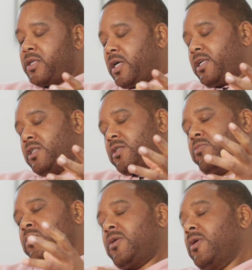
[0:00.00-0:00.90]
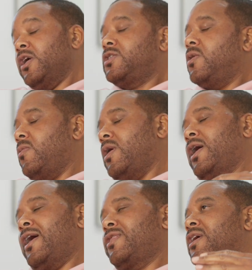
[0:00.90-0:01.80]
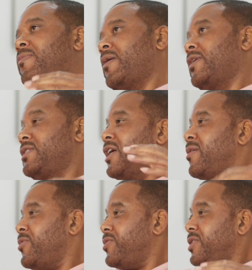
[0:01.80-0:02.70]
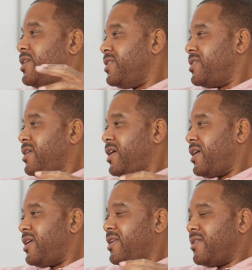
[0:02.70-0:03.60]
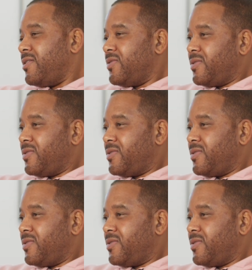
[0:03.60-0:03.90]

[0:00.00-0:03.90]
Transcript: I just jump. So I think about my ceremonies, and